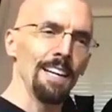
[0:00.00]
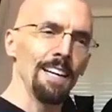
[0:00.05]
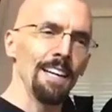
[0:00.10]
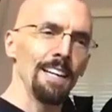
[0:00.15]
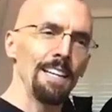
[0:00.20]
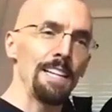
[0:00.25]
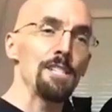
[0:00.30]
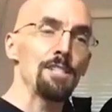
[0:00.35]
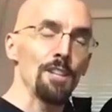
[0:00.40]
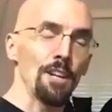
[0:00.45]

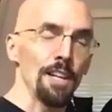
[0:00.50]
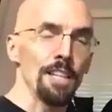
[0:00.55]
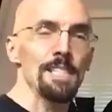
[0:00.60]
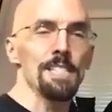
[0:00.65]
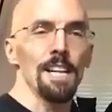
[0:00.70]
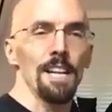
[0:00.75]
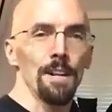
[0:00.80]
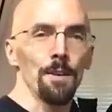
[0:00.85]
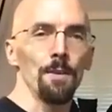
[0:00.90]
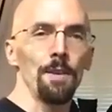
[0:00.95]
he started
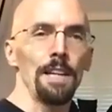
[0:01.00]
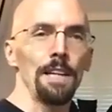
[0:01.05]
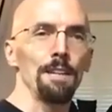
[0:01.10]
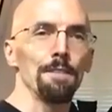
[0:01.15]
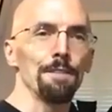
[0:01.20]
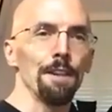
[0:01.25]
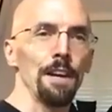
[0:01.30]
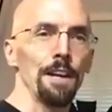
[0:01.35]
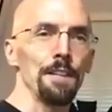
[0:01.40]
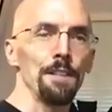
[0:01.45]
saying, we need
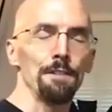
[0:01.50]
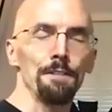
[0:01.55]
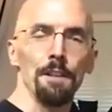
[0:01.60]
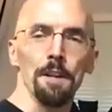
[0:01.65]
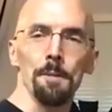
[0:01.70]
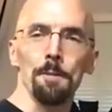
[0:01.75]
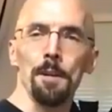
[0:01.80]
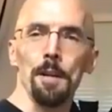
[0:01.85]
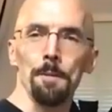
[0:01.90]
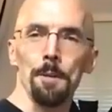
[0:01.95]
to find you
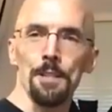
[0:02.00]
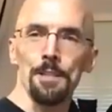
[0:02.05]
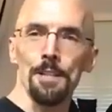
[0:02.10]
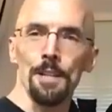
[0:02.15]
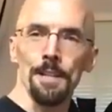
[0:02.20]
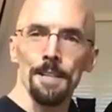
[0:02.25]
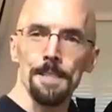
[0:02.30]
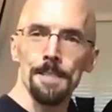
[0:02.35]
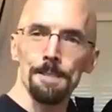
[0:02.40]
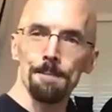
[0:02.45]
Filipino
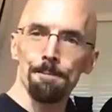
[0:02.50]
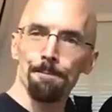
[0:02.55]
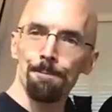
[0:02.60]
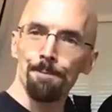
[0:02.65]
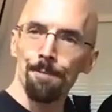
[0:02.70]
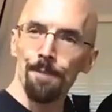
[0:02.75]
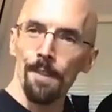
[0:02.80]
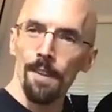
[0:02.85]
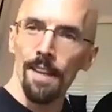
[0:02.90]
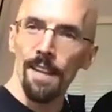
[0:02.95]
martial arts.
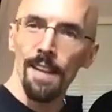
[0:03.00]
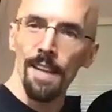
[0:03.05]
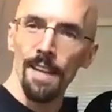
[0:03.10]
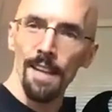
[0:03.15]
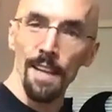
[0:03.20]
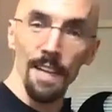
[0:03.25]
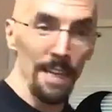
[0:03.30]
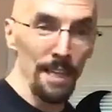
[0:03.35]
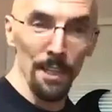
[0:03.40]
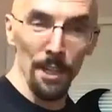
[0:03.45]

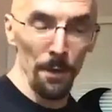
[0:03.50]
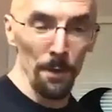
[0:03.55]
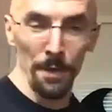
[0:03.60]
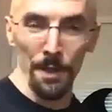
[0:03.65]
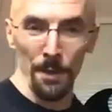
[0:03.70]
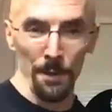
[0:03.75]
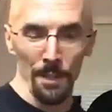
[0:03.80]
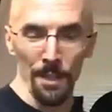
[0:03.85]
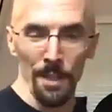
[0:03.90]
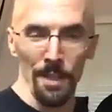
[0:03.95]
He didn't know what
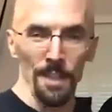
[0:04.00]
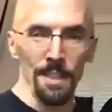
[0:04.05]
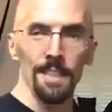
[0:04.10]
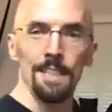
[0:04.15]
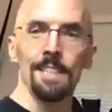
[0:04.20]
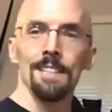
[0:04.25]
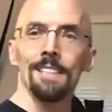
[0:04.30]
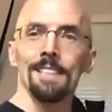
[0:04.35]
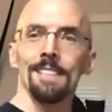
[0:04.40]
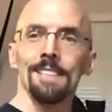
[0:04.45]
they were
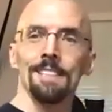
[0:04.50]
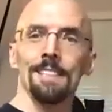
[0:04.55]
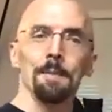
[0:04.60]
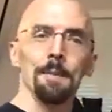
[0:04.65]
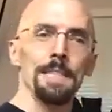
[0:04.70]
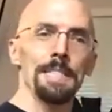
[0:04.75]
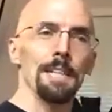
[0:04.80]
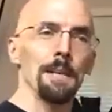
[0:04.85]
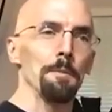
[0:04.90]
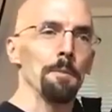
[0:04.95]
called.
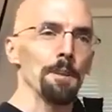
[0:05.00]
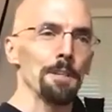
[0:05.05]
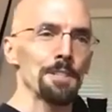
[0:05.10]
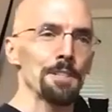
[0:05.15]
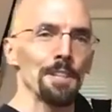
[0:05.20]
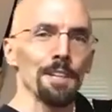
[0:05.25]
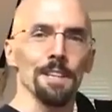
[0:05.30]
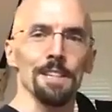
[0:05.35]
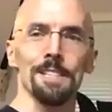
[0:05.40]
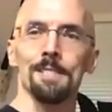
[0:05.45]
Nobody said
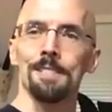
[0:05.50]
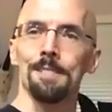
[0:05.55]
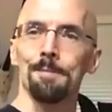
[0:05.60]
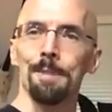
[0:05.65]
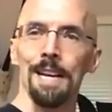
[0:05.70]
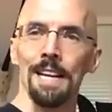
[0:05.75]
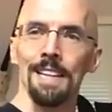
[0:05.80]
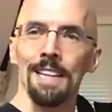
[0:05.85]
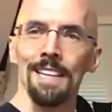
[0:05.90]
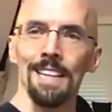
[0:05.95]
martial arts
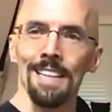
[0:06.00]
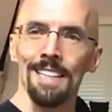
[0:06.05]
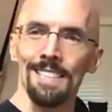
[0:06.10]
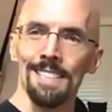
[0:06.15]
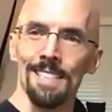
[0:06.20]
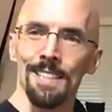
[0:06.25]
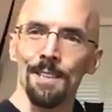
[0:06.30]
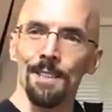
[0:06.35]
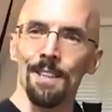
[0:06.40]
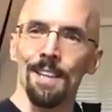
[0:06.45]
back then.
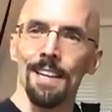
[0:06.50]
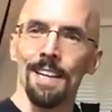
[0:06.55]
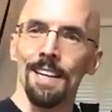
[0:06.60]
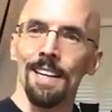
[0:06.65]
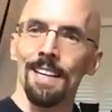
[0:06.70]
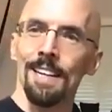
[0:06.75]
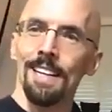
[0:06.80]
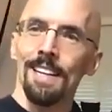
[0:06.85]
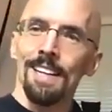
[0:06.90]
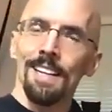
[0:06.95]

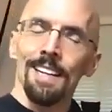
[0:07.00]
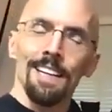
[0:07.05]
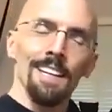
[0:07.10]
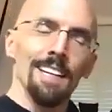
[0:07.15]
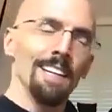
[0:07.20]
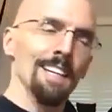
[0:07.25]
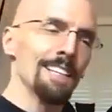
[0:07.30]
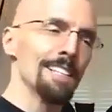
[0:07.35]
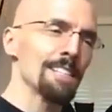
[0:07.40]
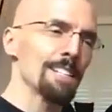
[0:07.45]

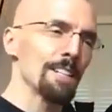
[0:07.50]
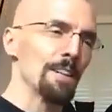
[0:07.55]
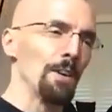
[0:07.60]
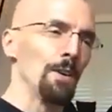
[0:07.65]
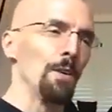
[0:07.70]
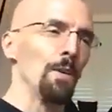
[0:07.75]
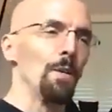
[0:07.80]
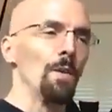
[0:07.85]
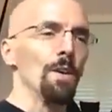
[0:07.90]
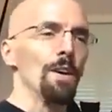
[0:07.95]

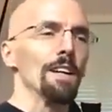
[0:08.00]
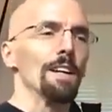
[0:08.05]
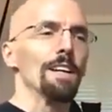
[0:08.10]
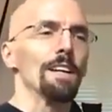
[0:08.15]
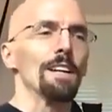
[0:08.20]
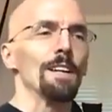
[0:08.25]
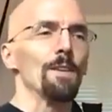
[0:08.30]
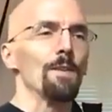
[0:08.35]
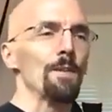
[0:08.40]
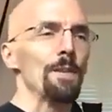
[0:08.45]
So
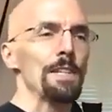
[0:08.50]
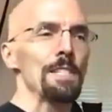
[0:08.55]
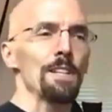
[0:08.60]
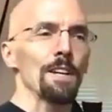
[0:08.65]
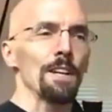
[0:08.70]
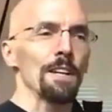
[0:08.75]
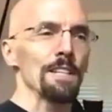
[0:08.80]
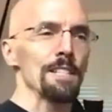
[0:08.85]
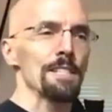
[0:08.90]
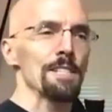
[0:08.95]
we
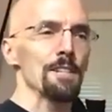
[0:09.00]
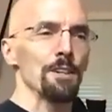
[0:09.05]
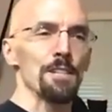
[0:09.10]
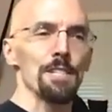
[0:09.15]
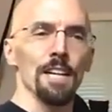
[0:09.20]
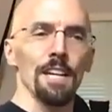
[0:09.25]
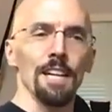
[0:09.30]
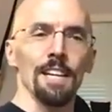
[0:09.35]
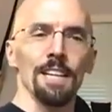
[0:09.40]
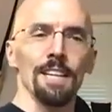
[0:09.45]
started
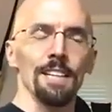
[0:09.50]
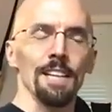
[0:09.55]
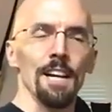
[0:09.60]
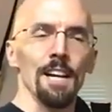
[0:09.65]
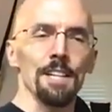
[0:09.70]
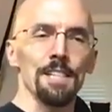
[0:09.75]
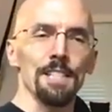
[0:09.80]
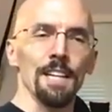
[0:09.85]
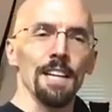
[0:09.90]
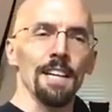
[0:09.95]
searching and
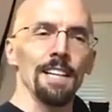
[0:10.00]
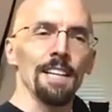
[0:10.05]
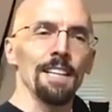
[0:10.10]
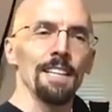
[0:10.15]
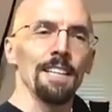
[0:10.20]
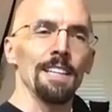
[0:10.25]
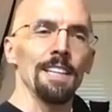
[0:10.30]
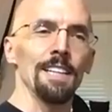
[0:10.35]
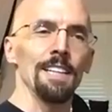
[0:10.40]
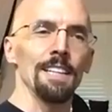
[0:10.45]
hunting,
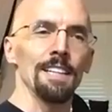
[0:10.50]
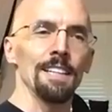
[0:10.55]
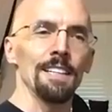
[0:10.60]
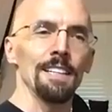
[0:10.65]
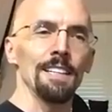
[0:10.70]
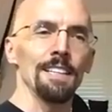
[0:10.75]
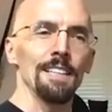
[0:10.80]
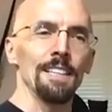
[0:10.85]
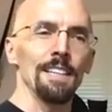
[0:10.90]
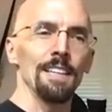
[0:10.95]
and
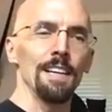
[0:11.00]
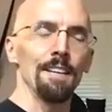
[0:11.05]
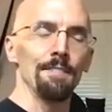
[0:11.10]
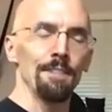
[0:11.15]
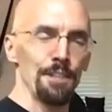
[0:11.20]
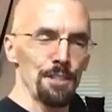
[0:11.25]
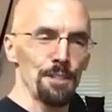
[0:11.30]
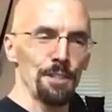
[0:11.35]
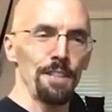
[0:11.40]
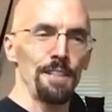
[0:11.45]

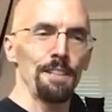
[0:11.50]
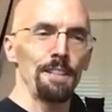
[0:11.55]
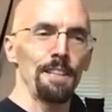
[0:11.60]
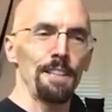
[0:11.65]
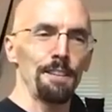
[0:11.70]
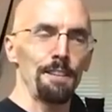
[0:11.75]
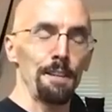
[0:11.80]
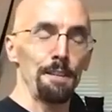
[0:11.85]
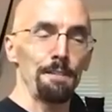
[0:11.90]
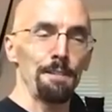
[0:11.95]
eventually
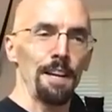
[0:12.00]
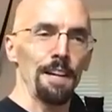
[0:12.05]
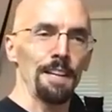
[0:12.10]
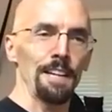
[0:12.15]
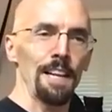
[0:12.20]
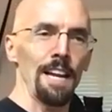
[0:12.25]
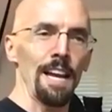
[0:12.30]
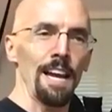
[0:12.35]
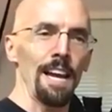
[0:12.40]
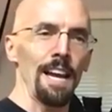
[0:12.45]
he found
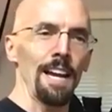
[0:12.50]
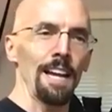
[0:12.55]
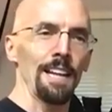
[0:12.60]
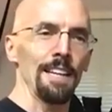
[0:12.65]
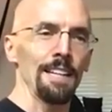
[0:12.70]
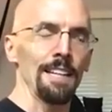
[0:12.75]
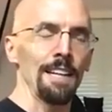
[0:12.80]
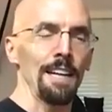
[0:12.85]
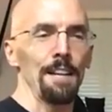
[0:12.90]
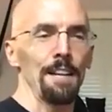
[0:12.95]
a guy,
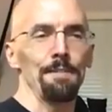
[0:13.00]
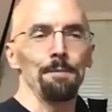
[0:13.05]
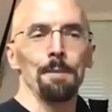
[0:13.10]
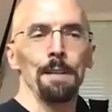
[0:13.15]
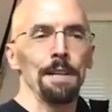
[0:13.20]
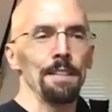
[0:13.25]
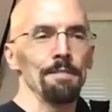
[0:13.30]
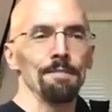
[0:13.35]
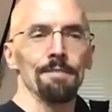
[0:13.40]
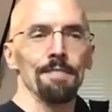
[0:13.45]
and then I've
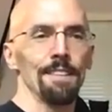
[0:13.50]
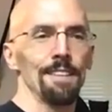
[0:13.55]
been